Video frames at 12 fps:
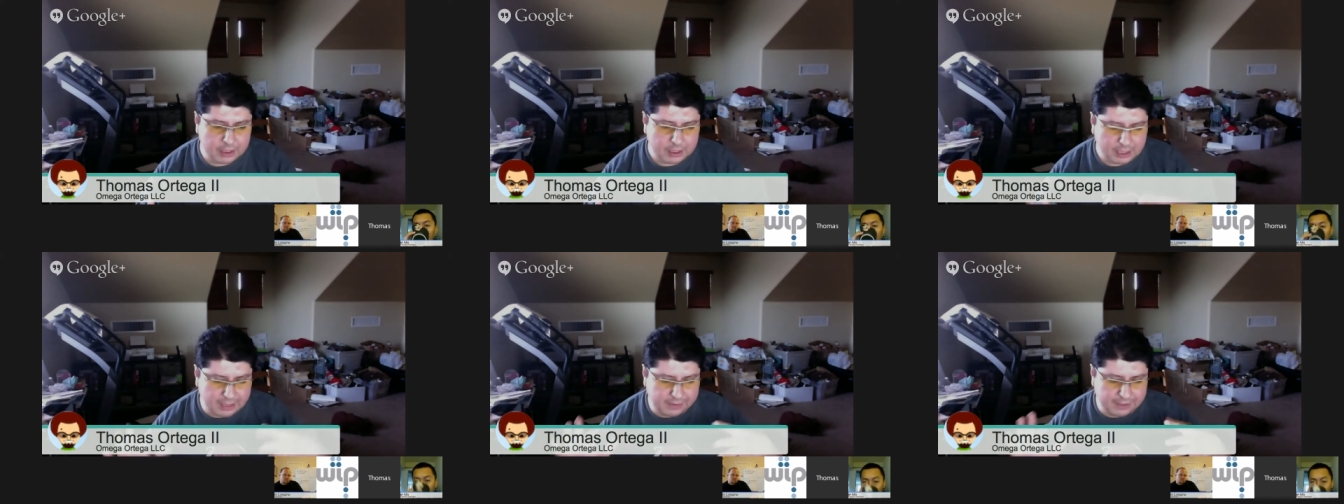
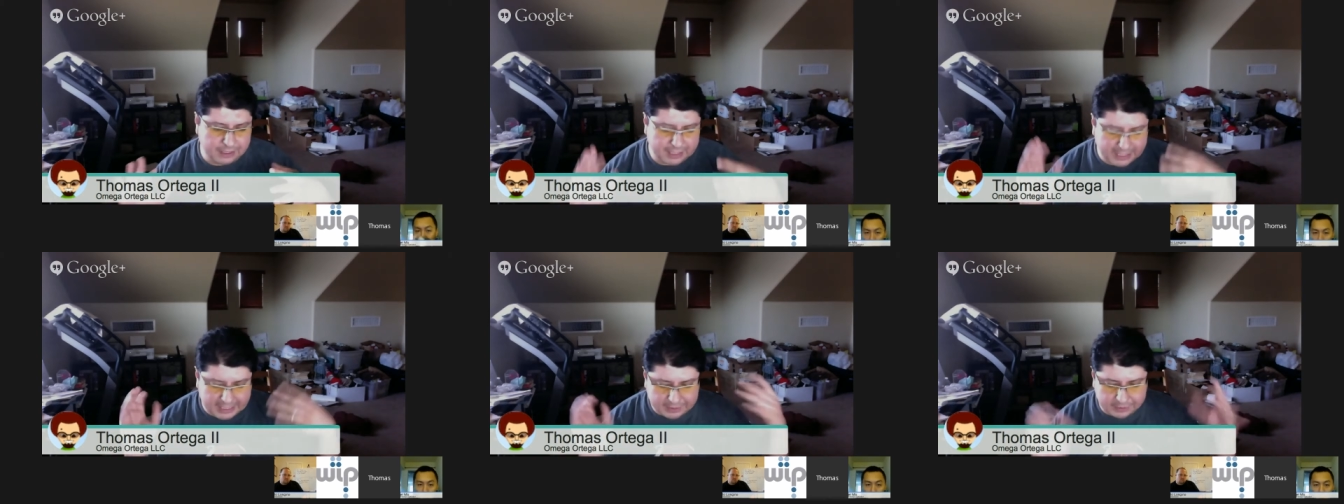and then I
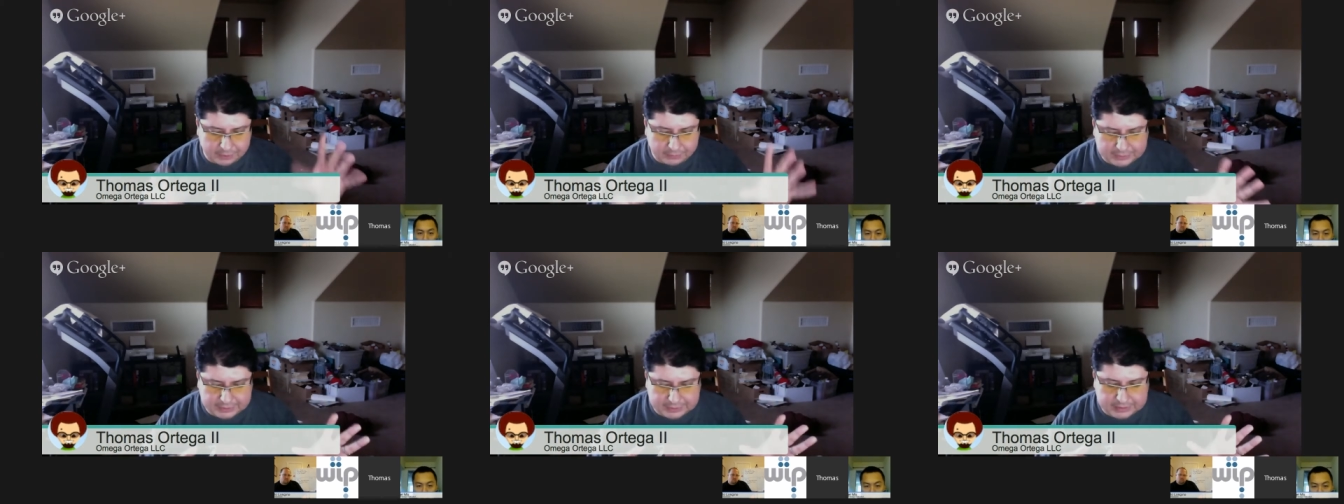hand it
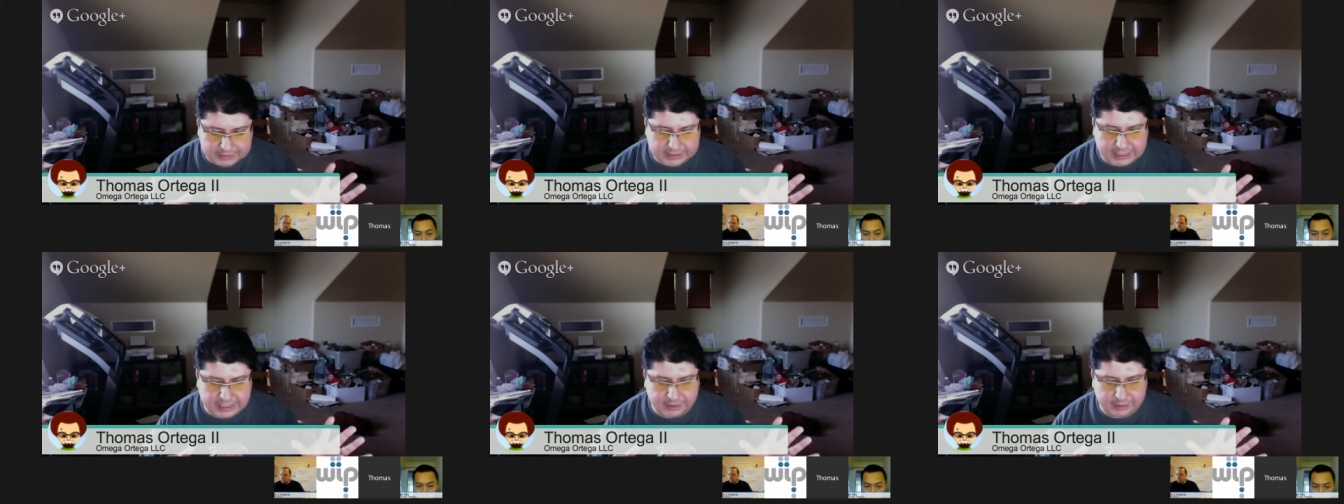over to the
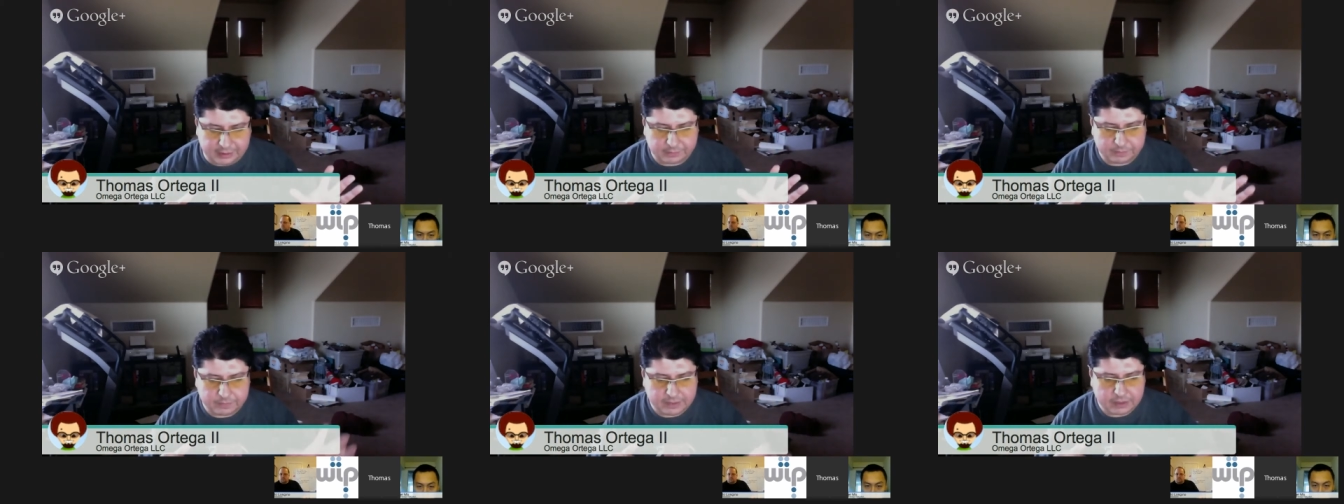designer,
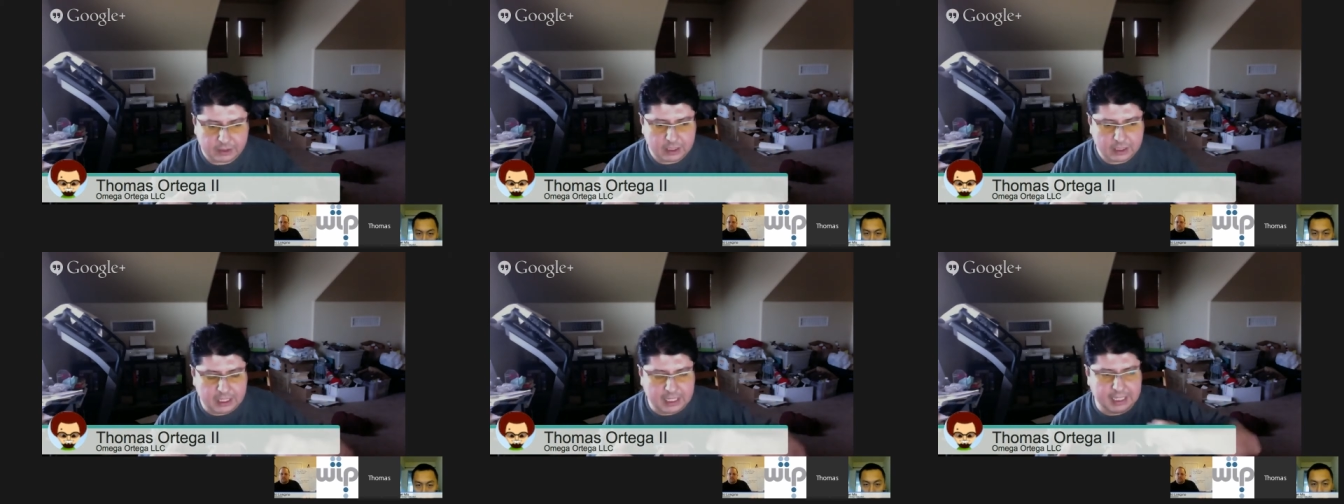
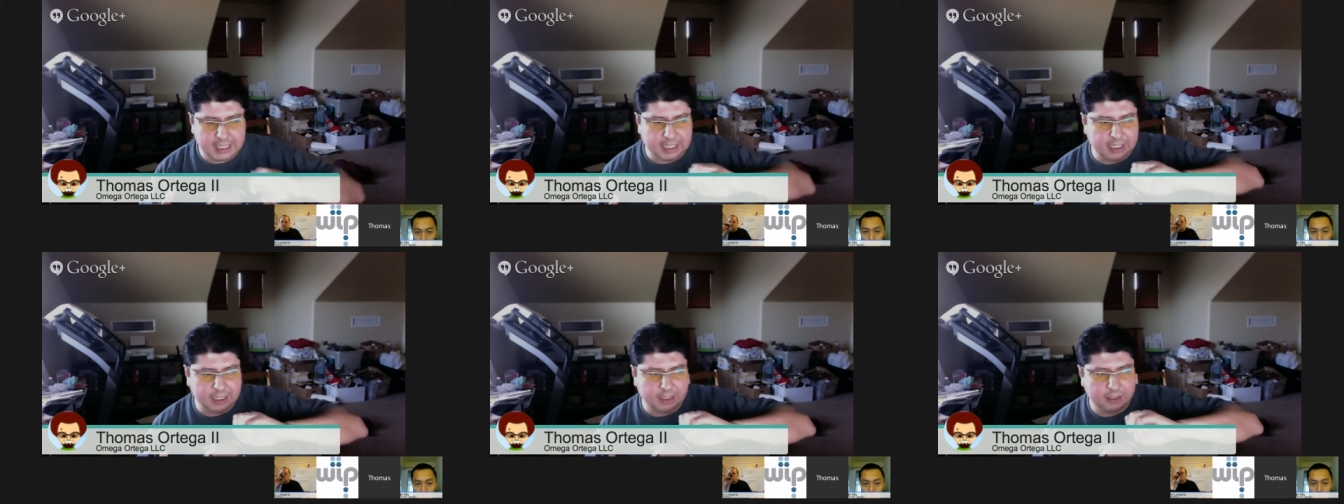
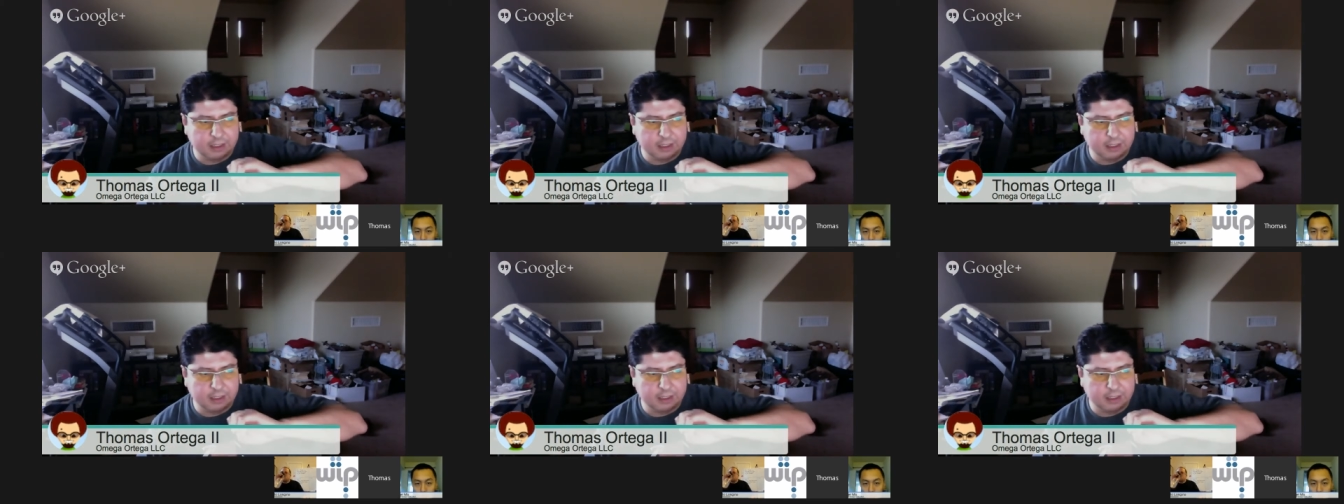and